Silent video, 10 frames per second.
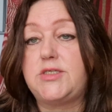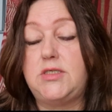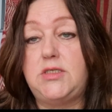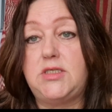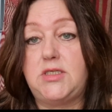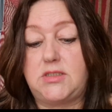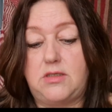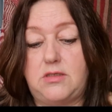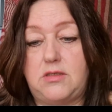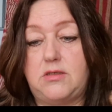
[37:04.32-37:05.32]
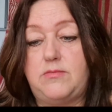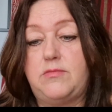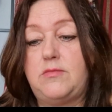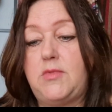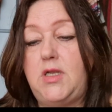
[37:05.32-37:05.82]
she knitted
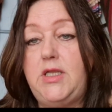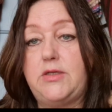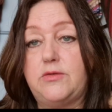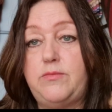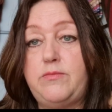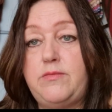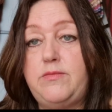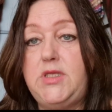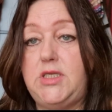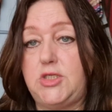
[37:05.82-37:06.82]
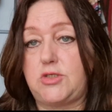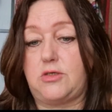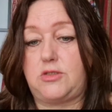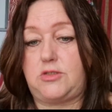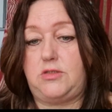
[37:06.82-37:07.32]
little mini
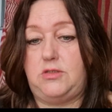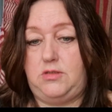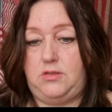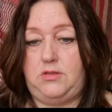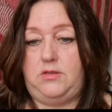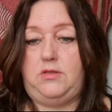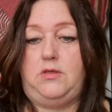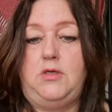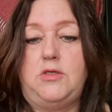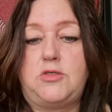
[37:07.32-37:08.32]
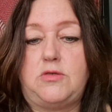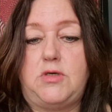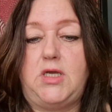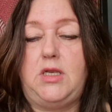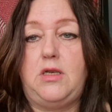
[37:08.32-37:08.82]
socks.
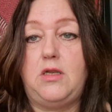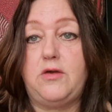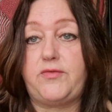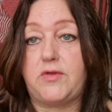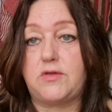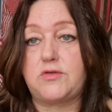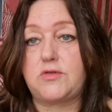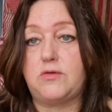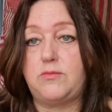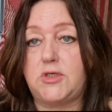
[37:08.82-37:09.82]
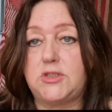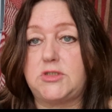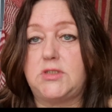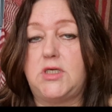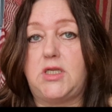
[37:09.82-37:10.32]
So I loved it so
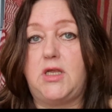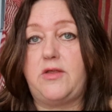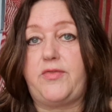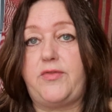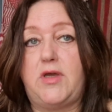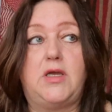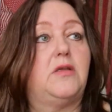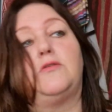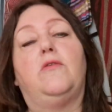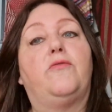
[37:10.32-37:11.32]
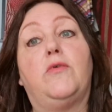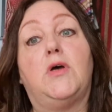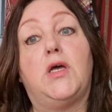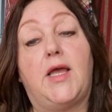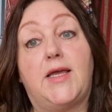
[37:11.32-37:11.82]
much, and I
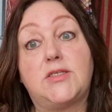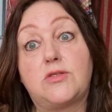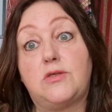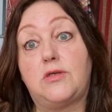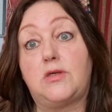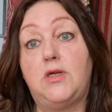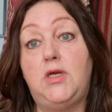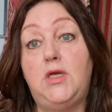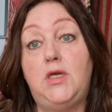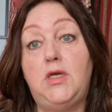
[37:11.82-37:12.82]
asked her,